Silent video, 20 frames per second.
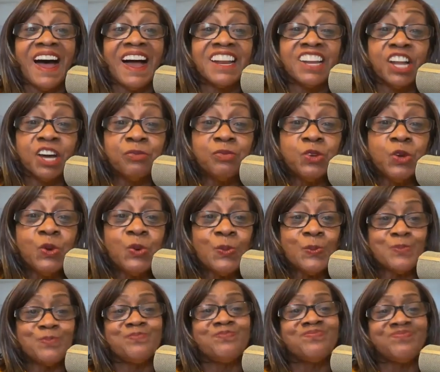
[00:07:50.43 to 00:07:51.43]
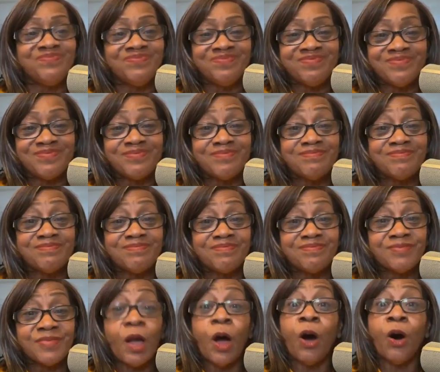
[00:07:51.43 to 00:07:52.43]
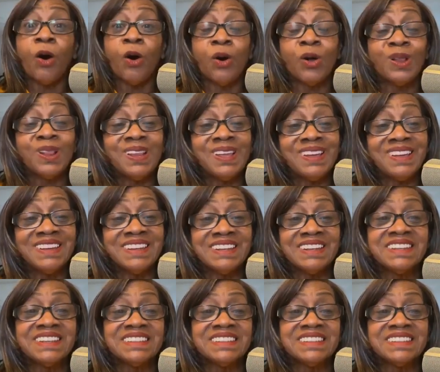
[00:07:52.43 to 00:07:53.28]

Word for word: I love you all.